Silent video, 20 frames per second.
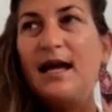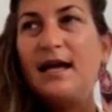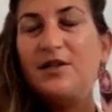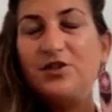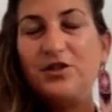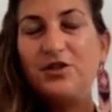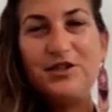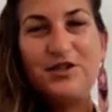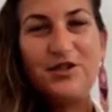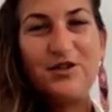
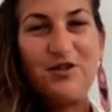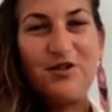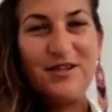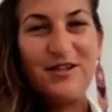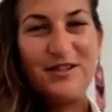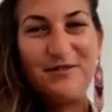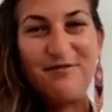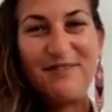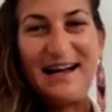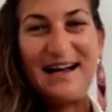she's
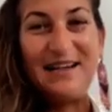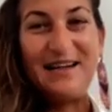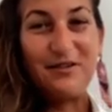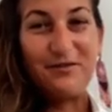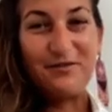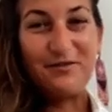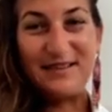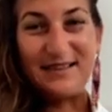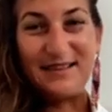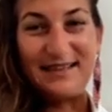called the wine
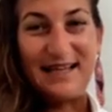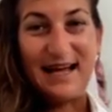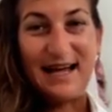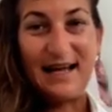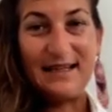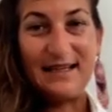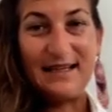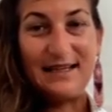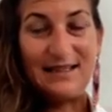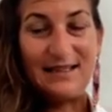of the
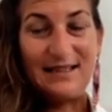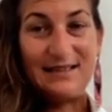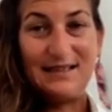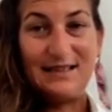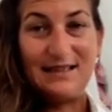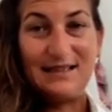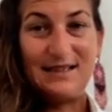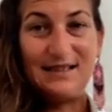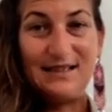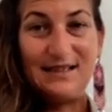dead, and
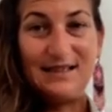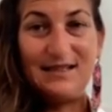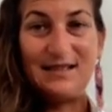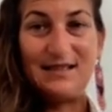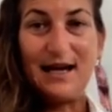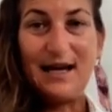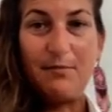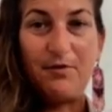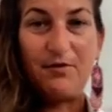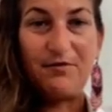this is
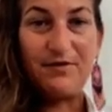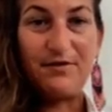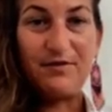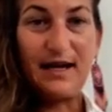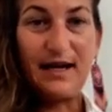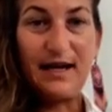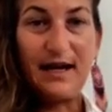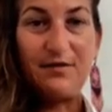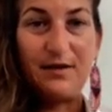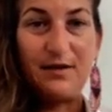a type of
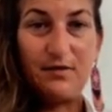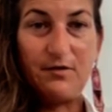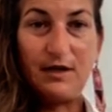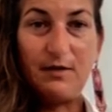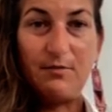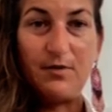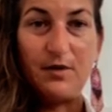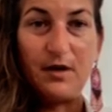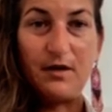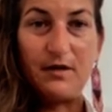death and
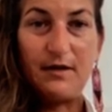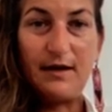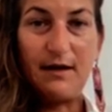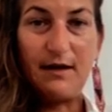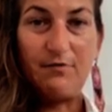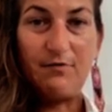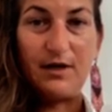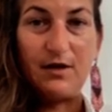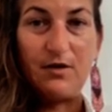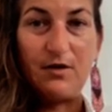rebirth
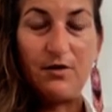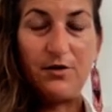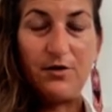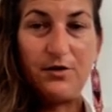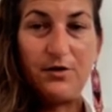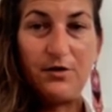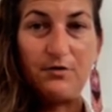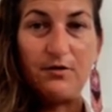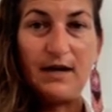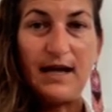that we go
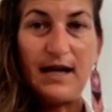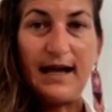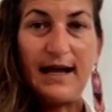through.